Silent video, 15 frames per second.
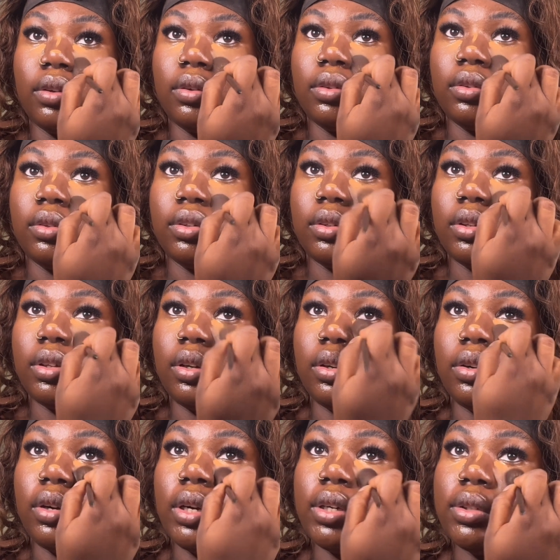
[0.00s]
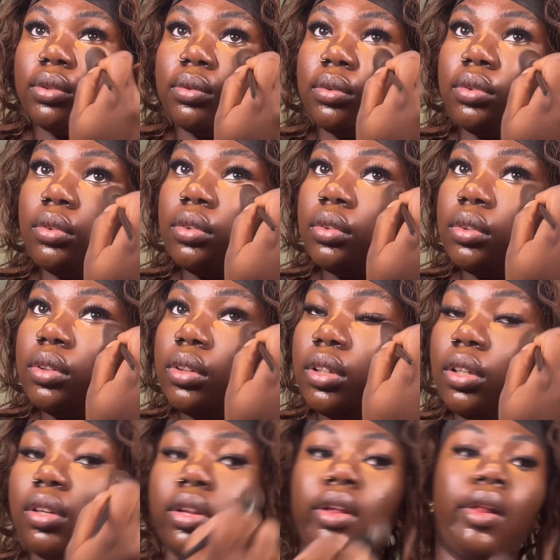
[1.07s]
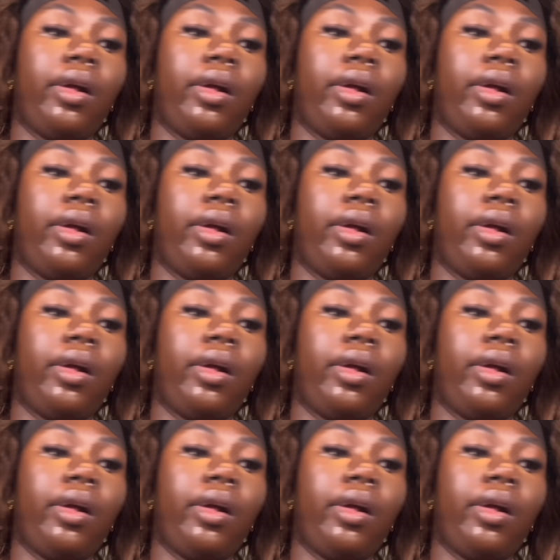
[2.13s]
So it's like a gradual thing.